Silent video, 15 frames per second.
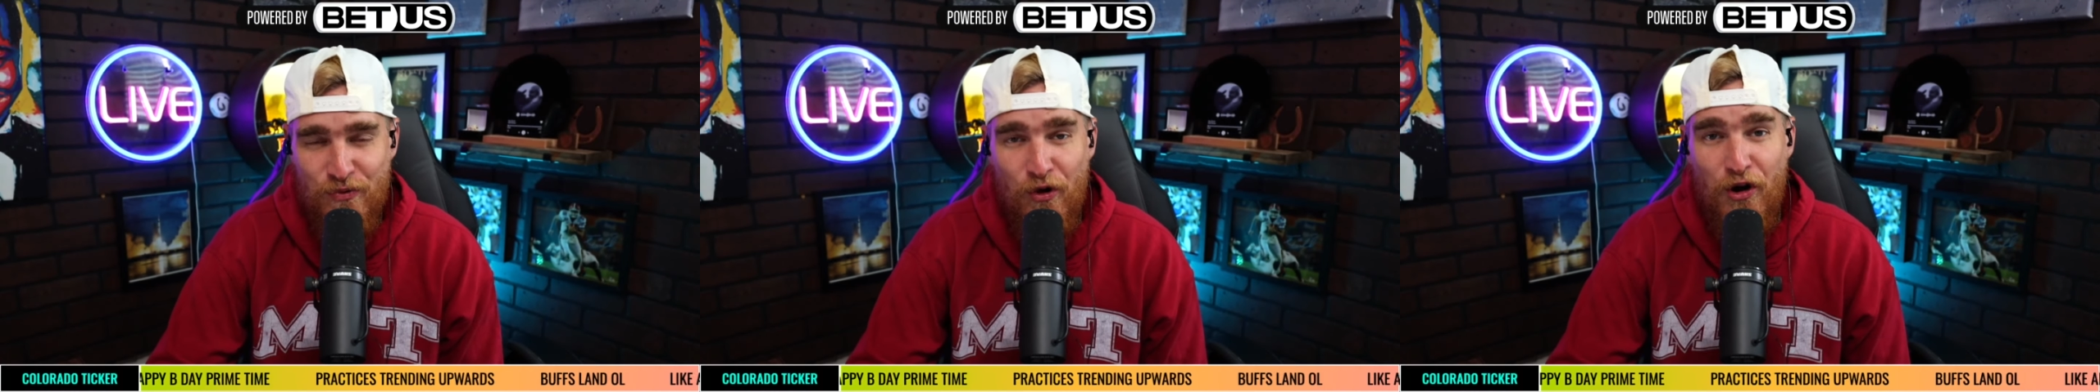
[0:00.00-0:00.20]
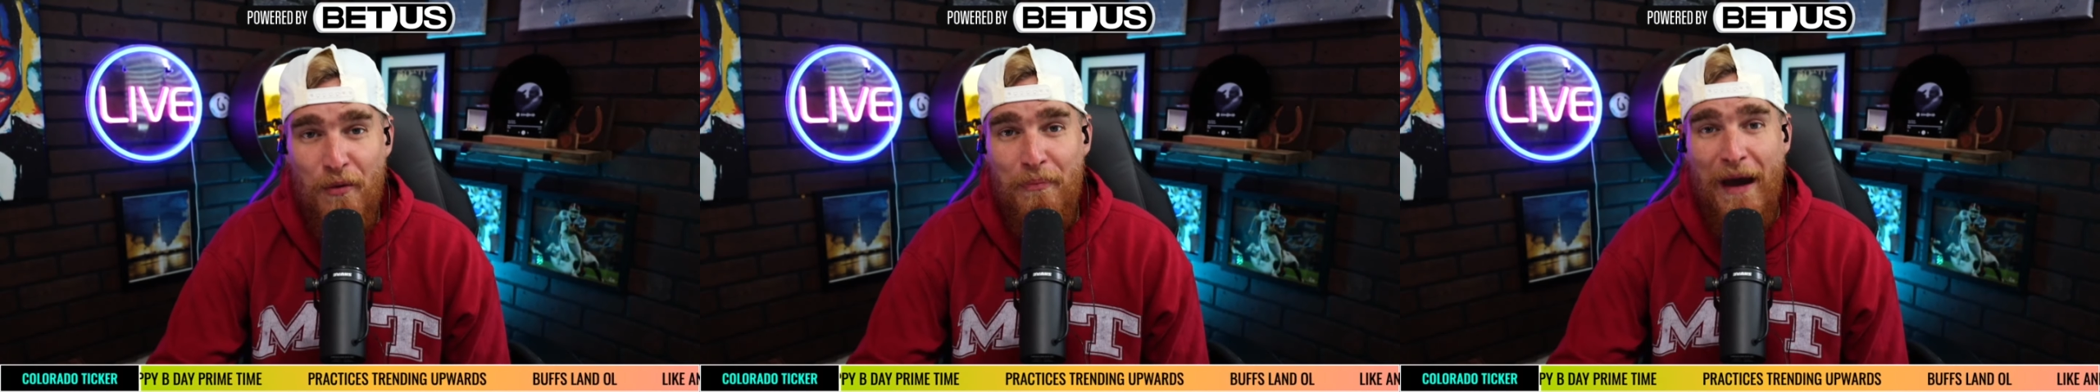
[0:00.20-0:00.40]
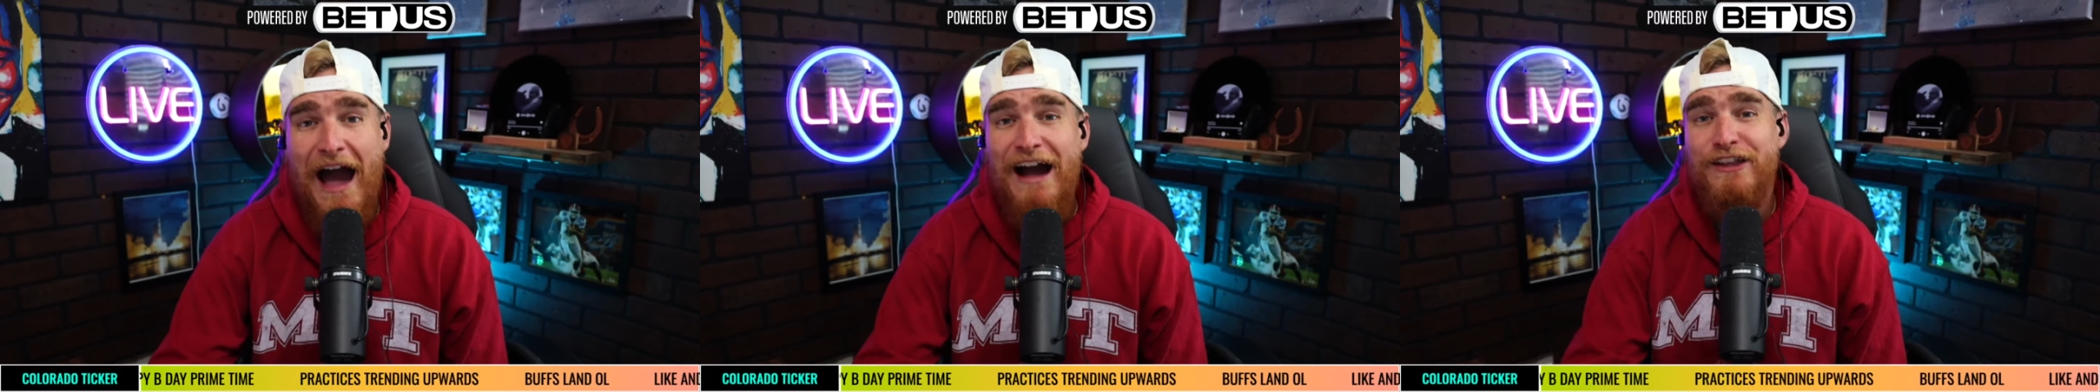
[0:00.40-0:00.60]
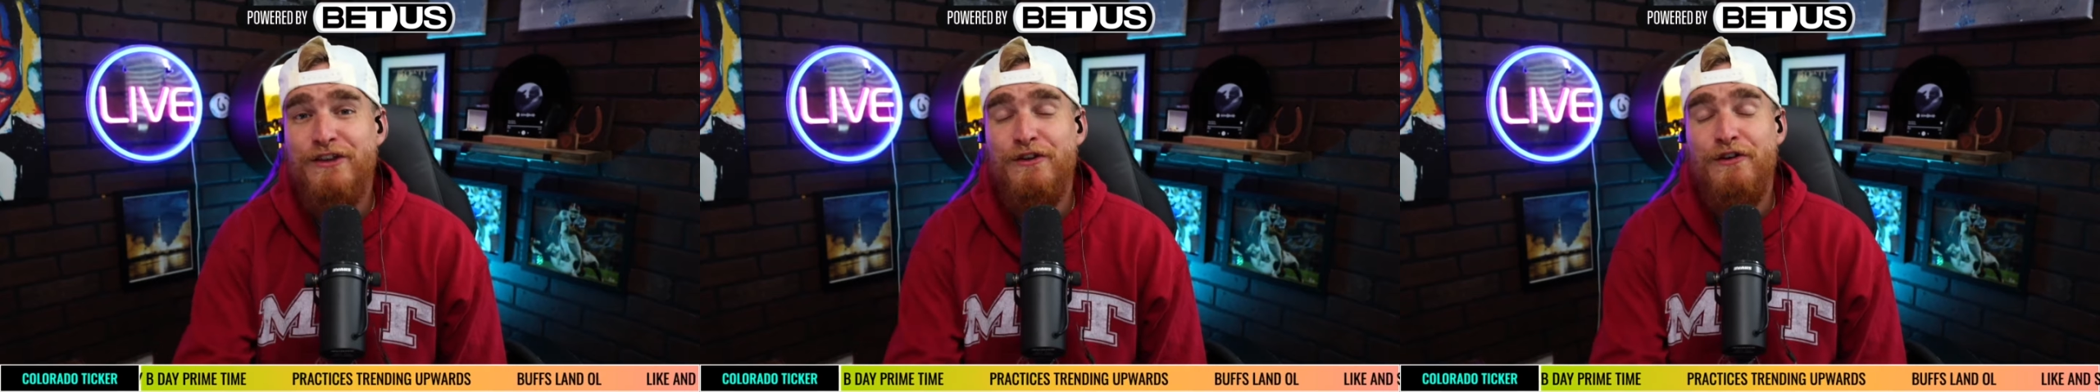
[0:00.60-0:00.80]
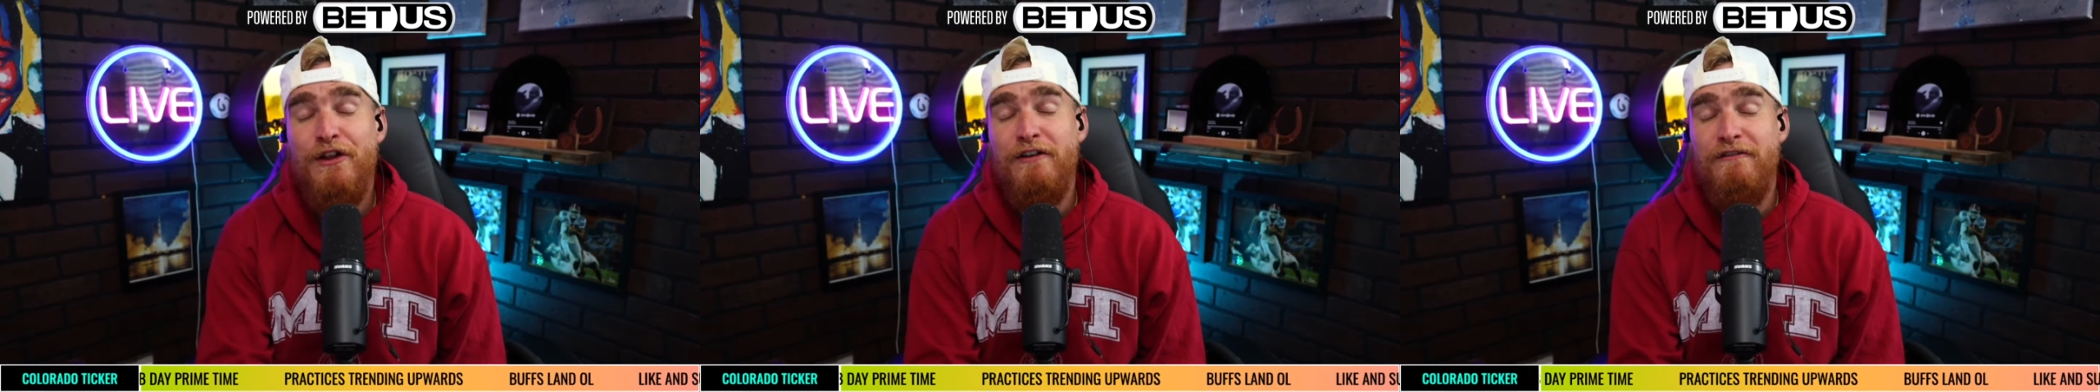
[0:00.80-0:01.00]
Welcome back
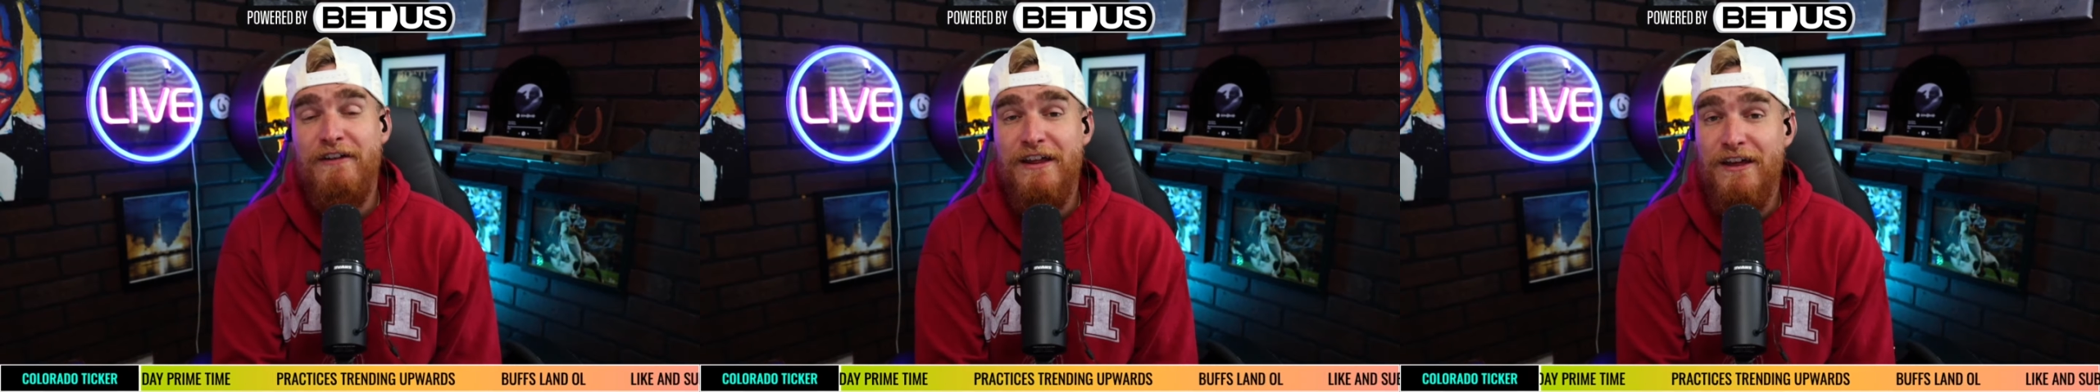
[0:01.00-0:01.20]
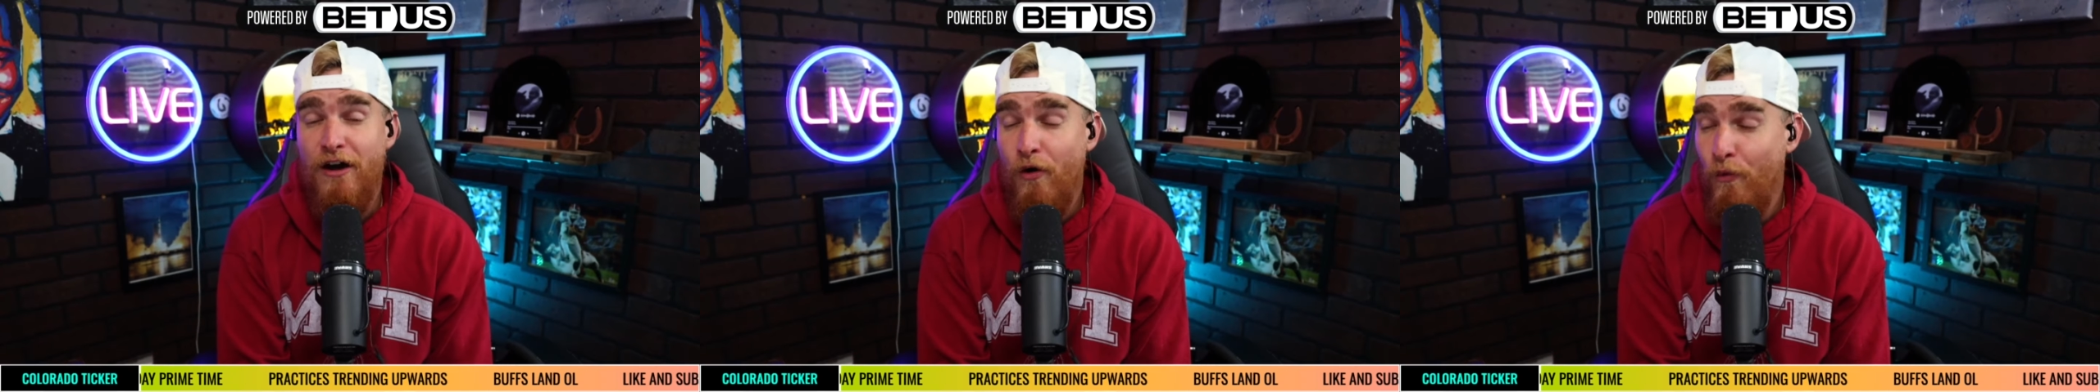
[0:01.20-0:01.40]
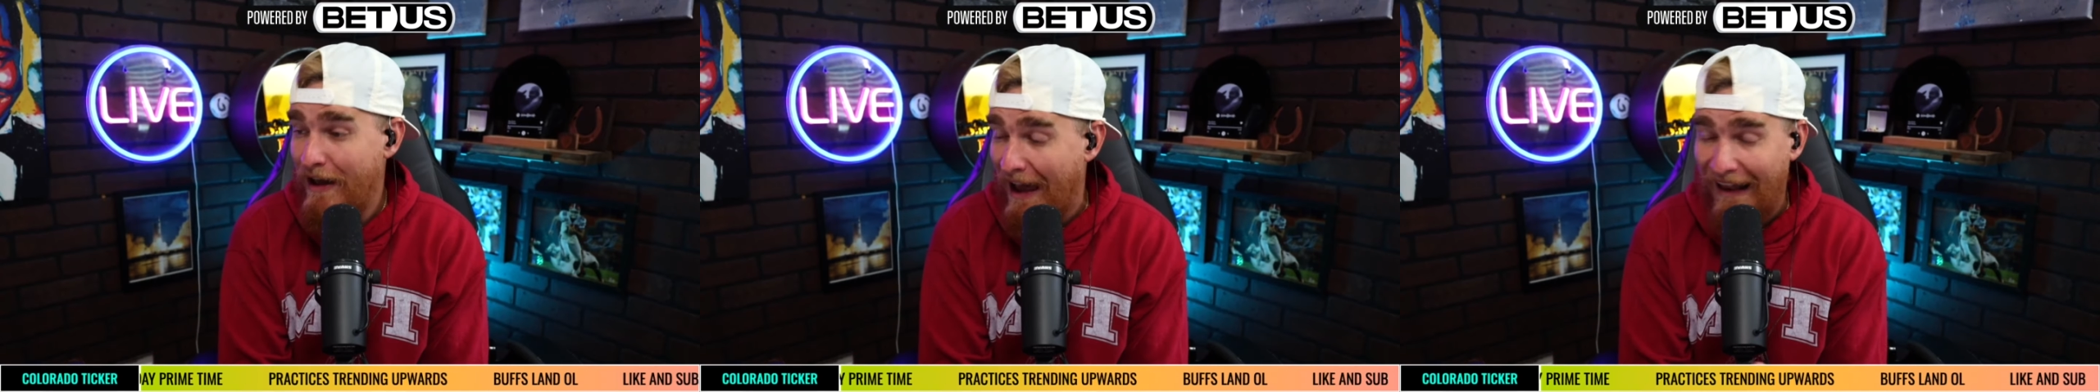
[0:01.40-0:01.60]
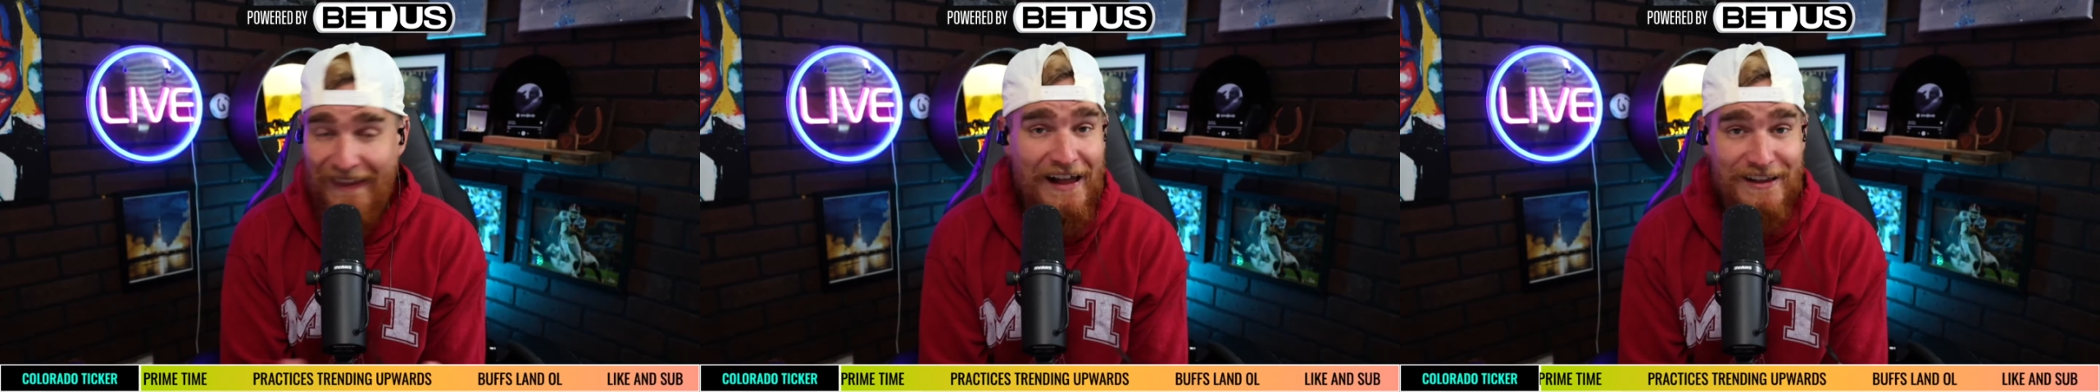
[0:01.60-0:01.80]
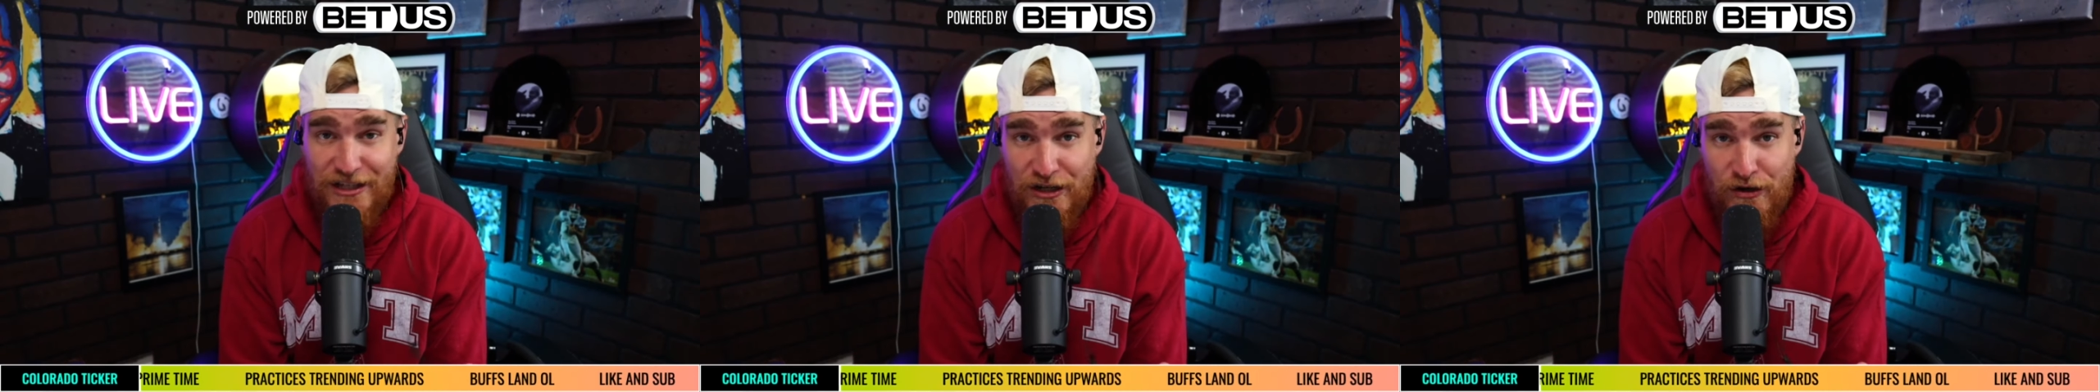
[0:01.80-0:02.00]
to another video. We got a
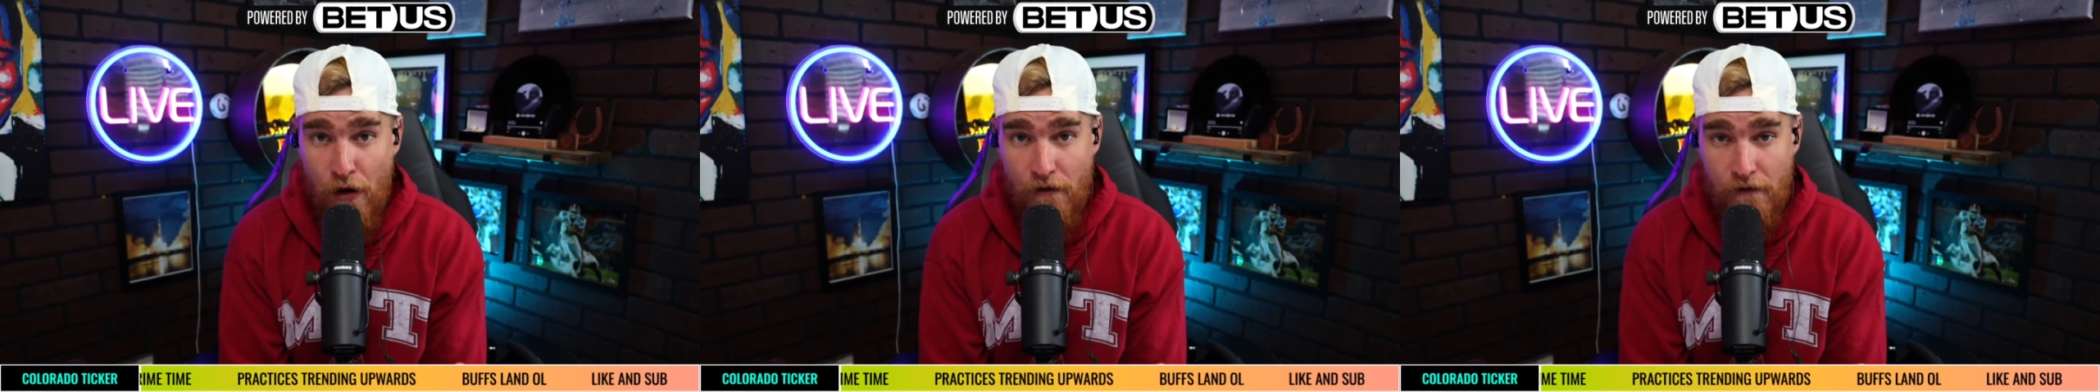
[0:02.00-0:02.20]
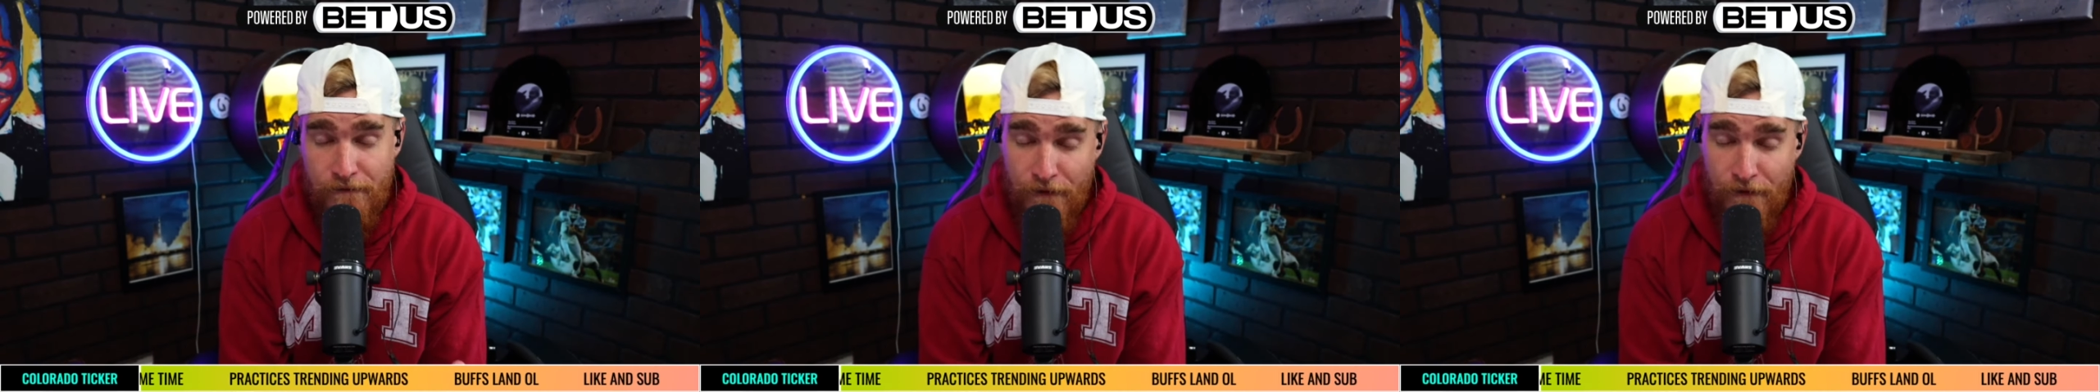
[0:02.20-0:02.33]
lot to go over.